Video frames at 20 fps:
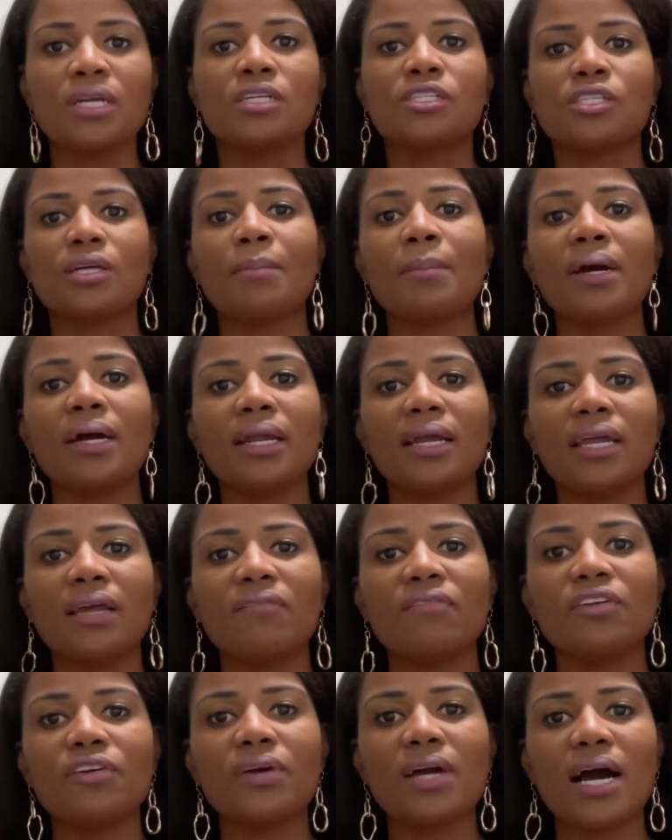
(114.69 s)
So I'm going to
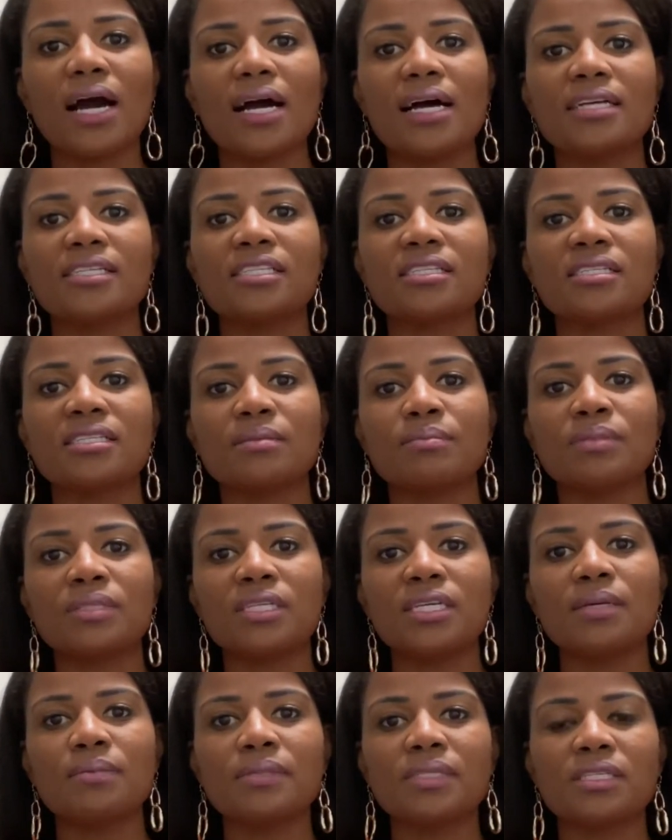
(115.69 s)
give you guys some
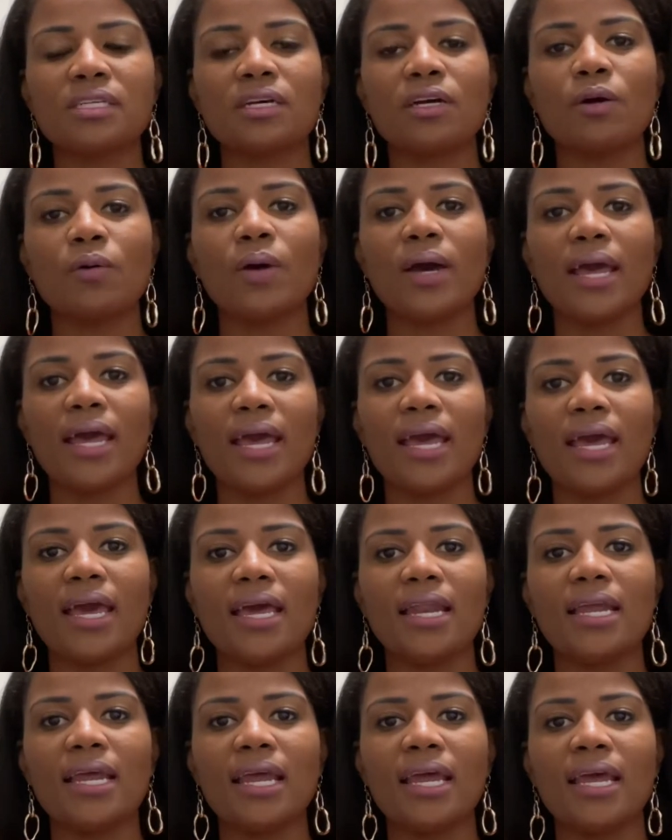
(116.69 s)
tips to go
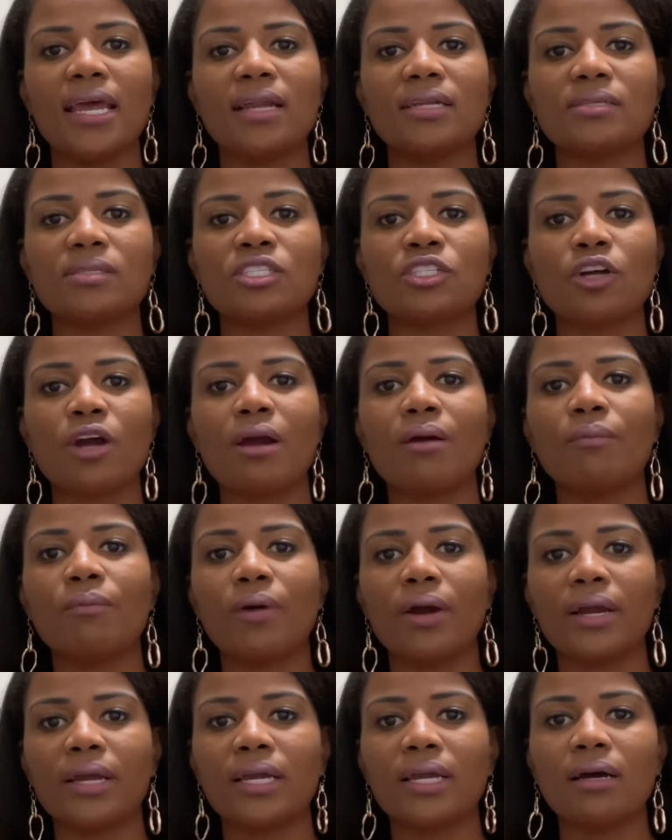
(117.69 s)
ahead and start
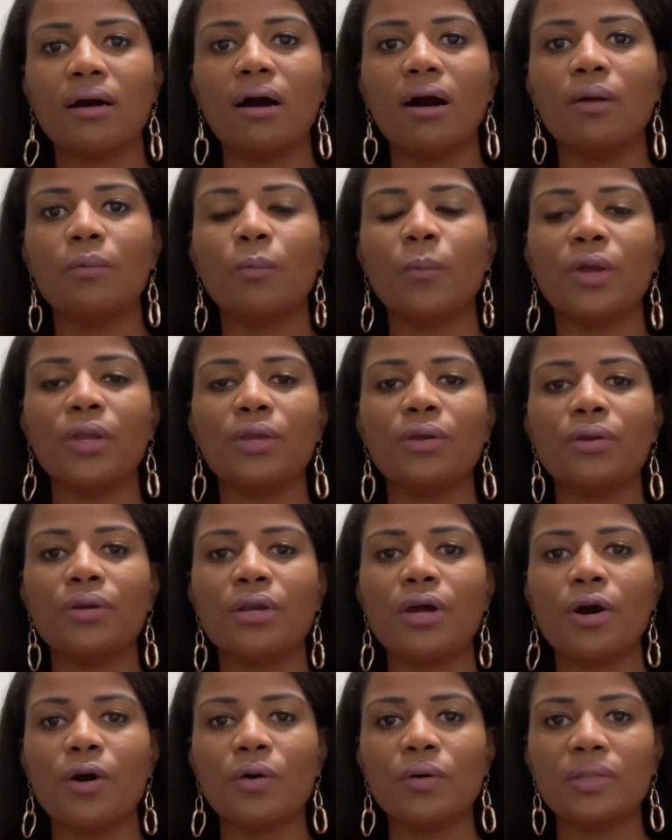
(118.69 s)
working on when you
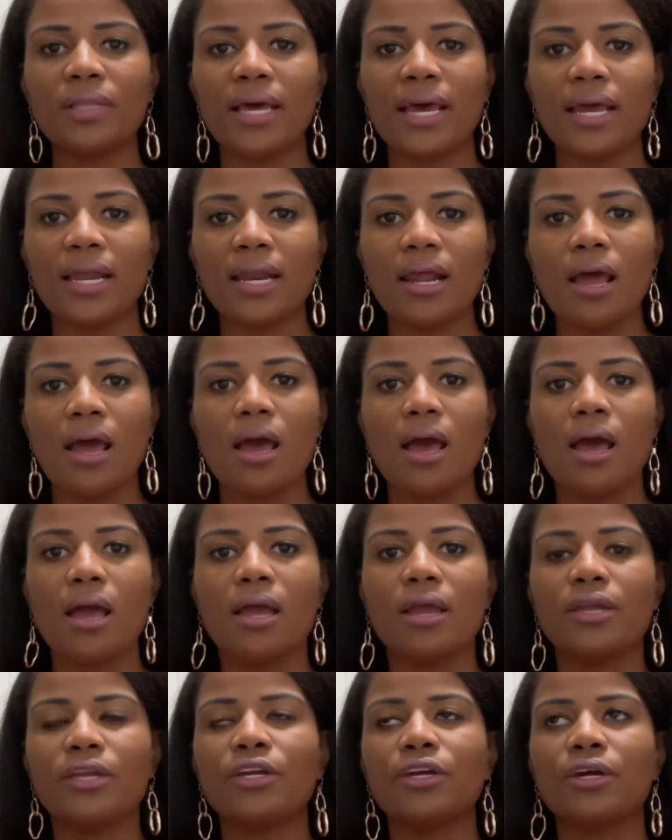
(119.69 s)
know that
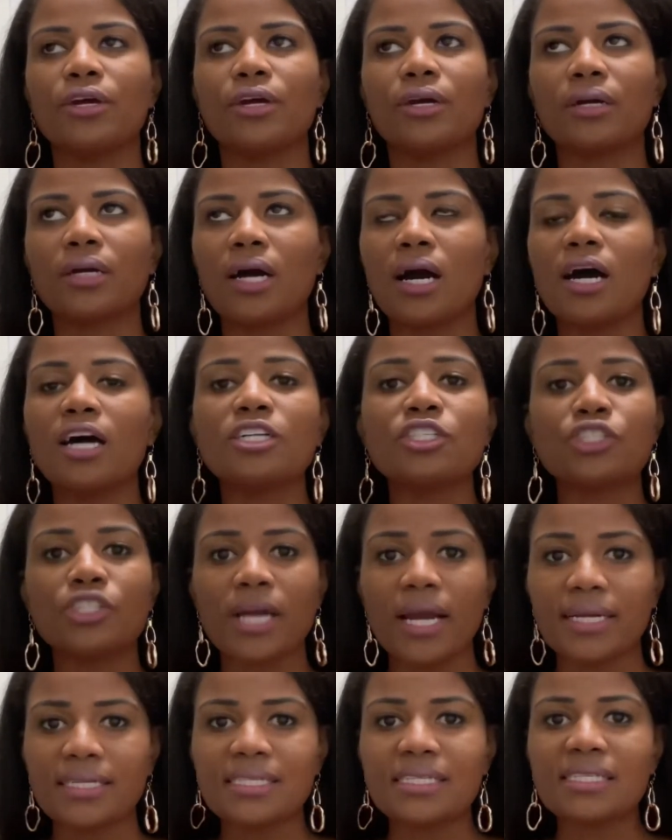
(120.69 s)
your
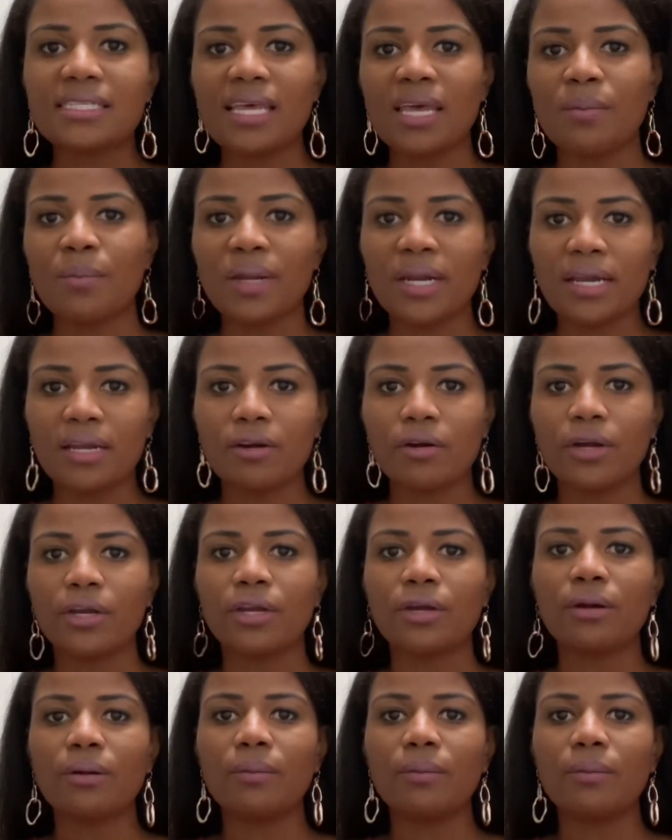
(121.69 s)
contract is imminent or you're